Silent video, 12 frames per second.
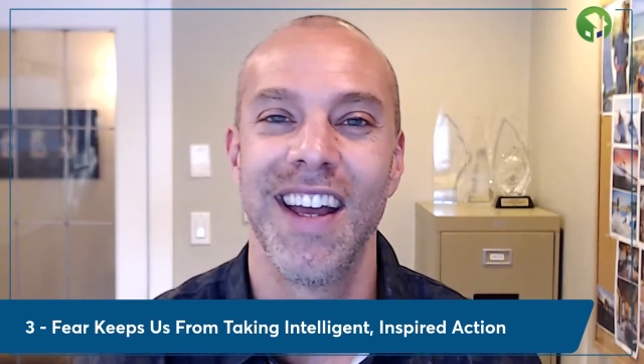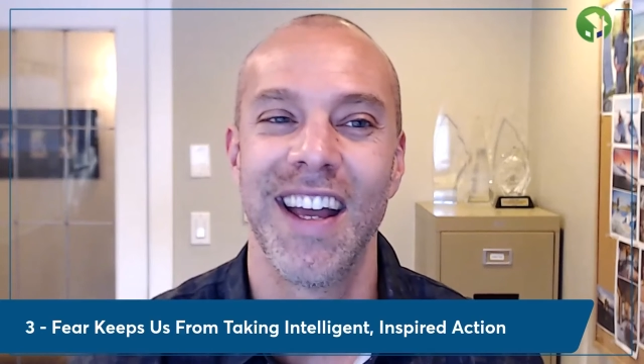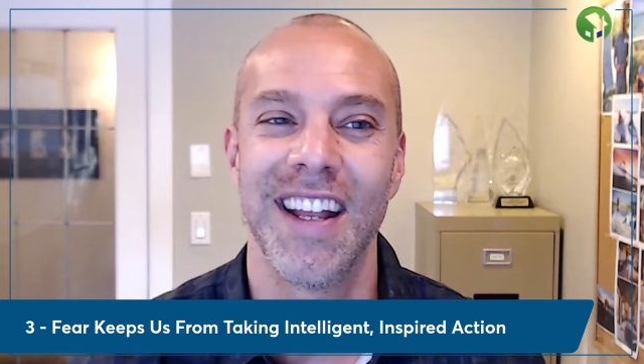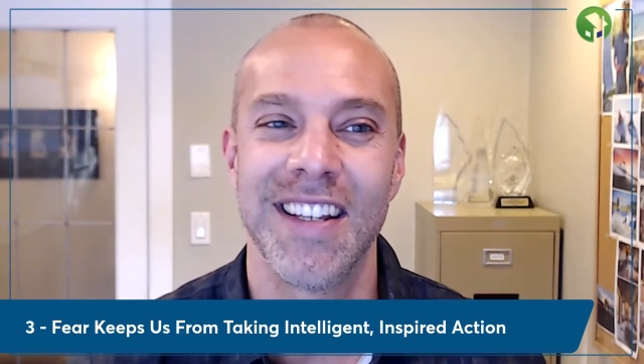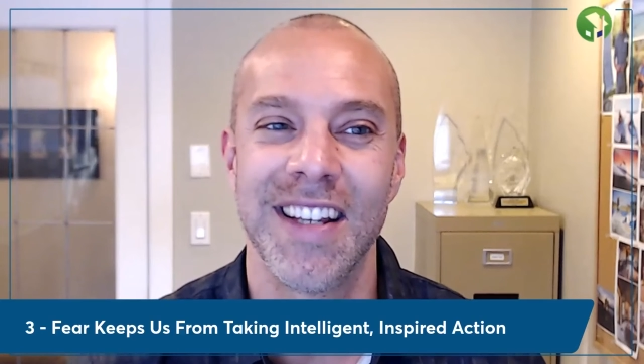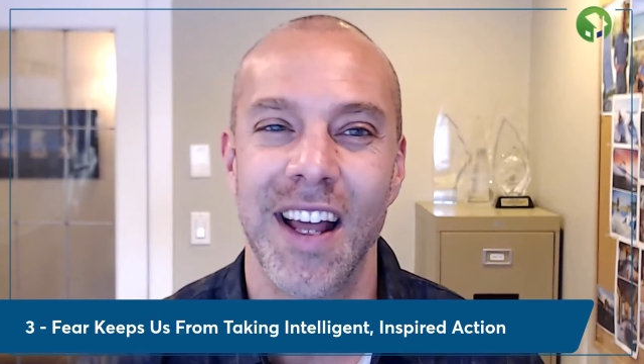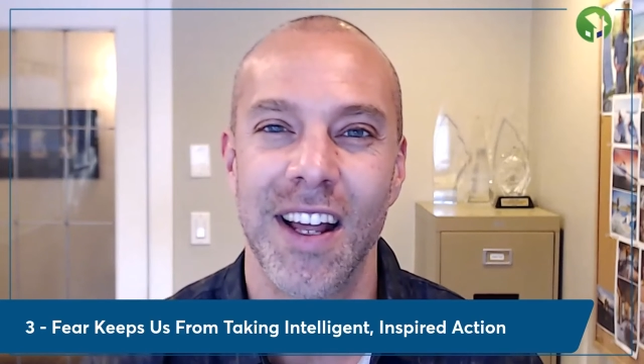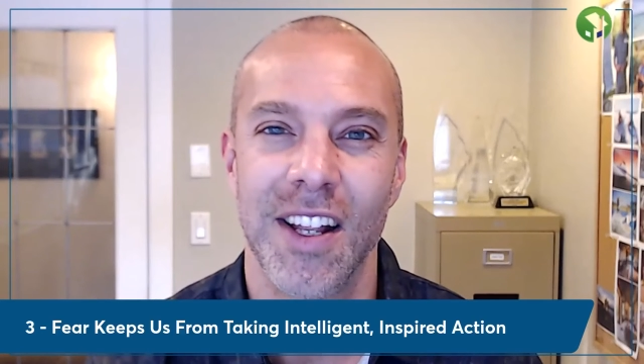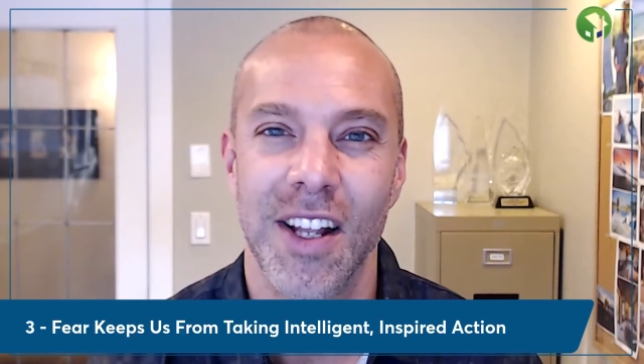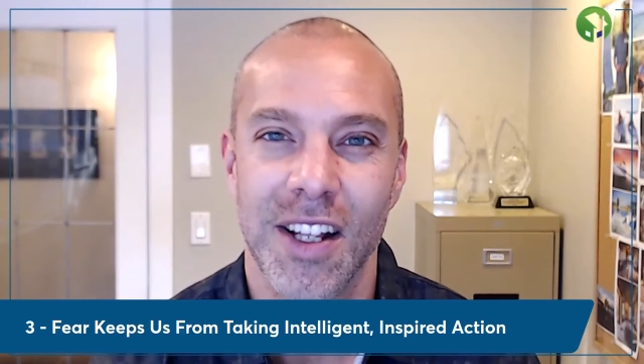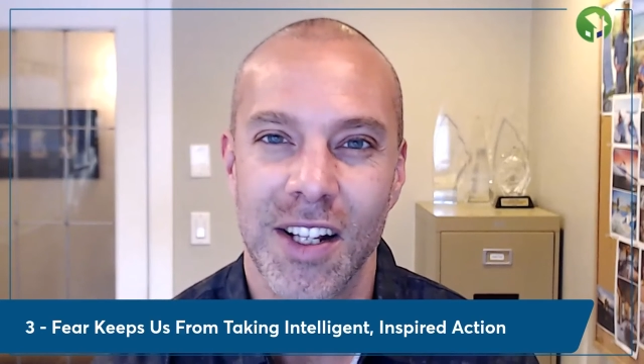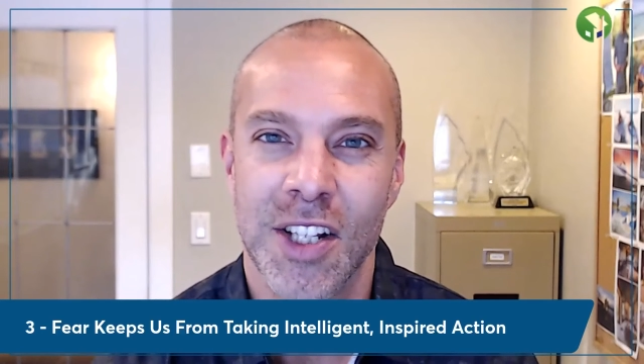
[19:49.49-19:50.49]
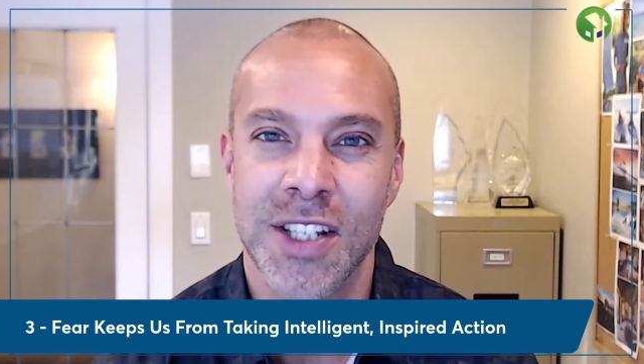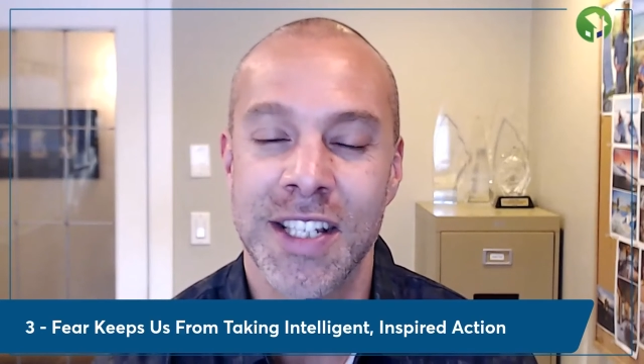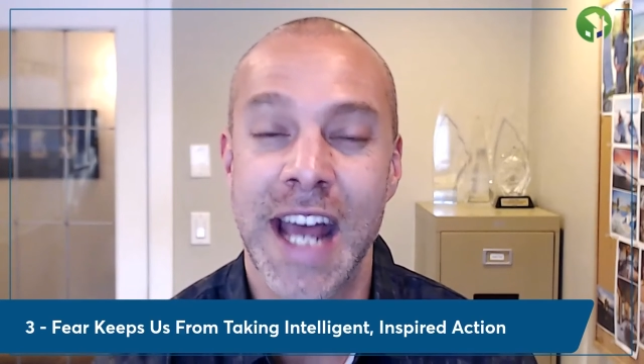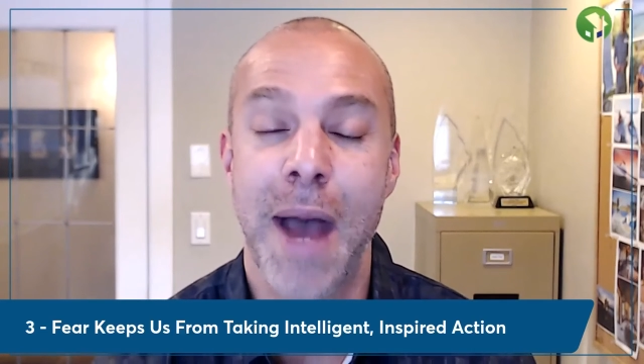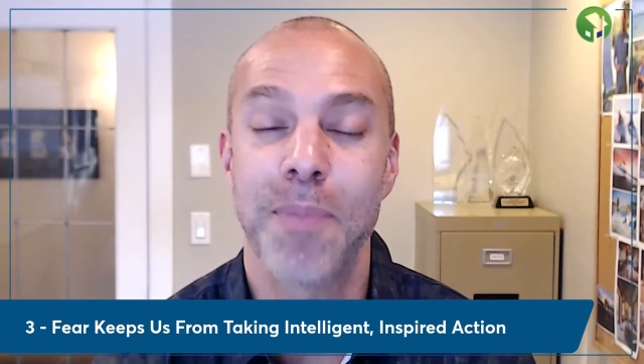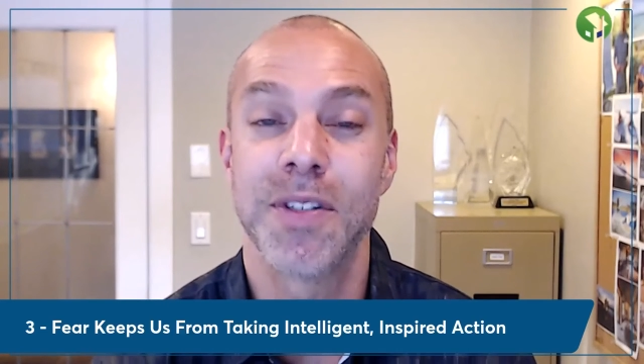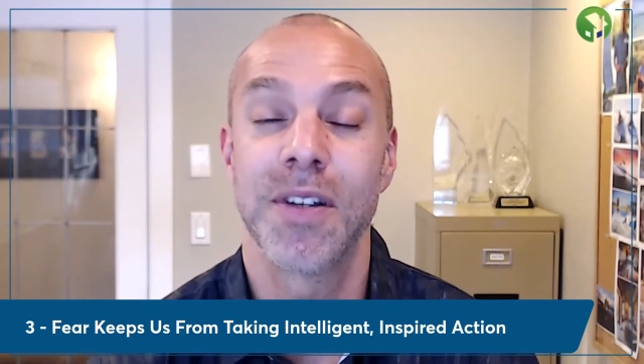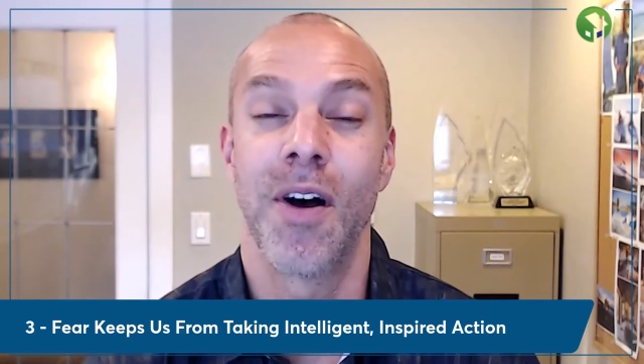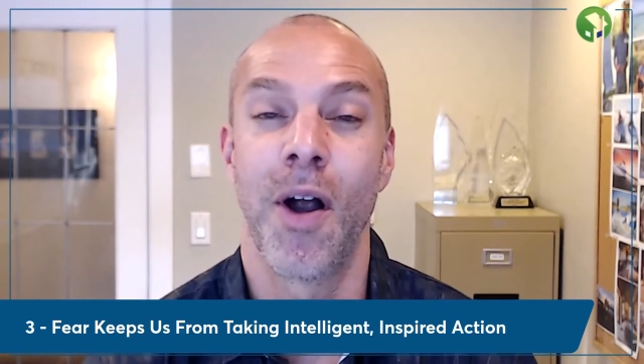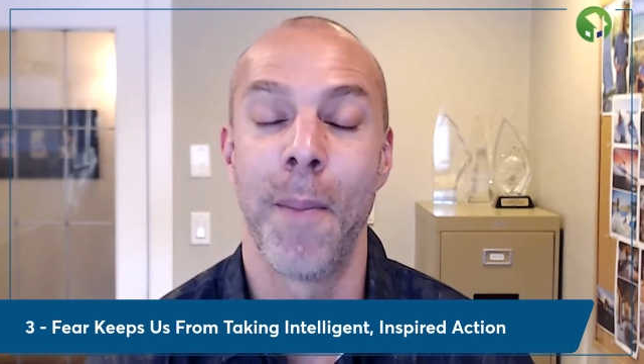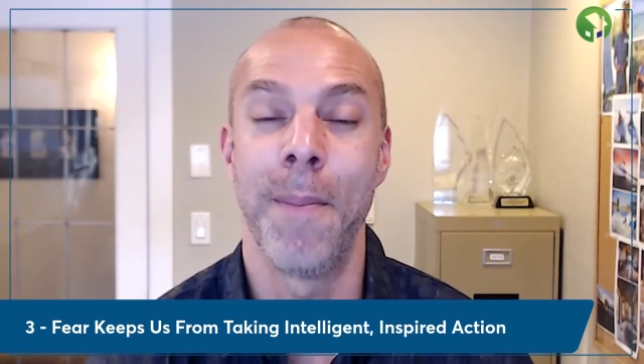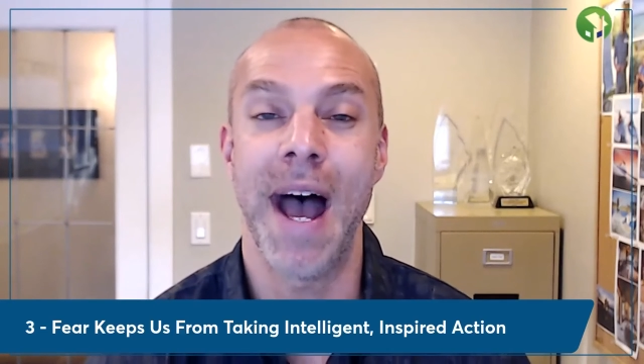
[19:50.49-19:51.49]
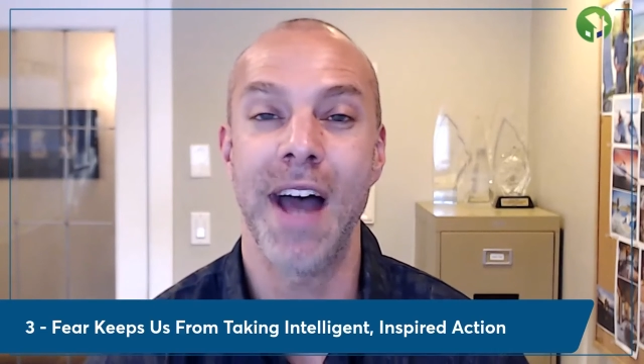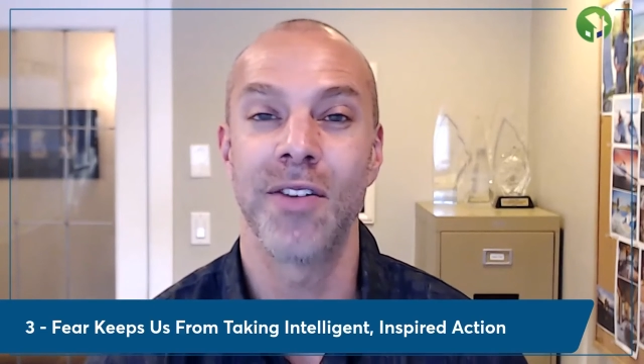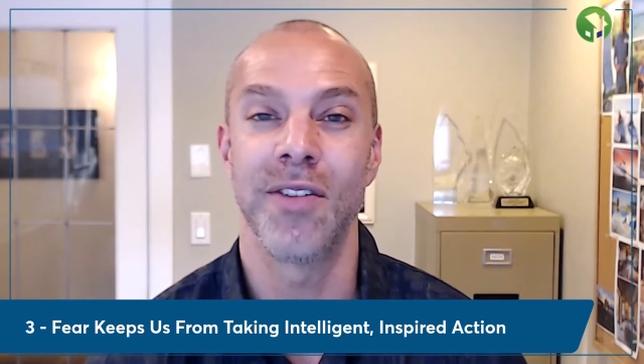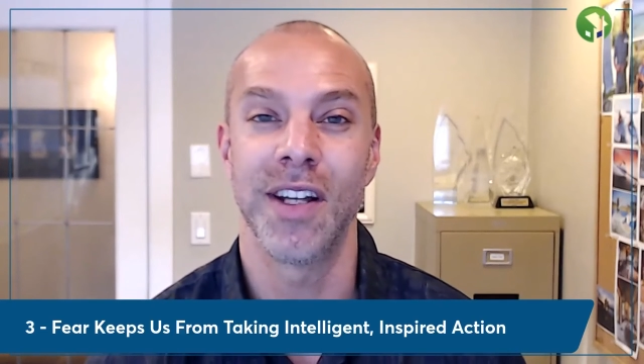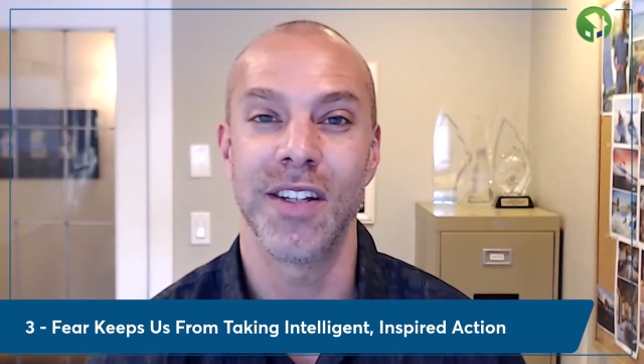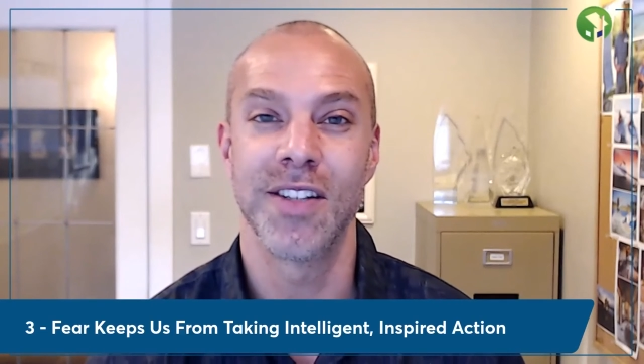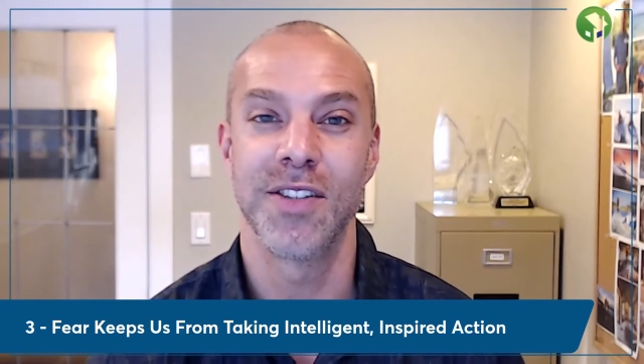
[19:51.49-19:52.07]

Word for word: it zaps our batteries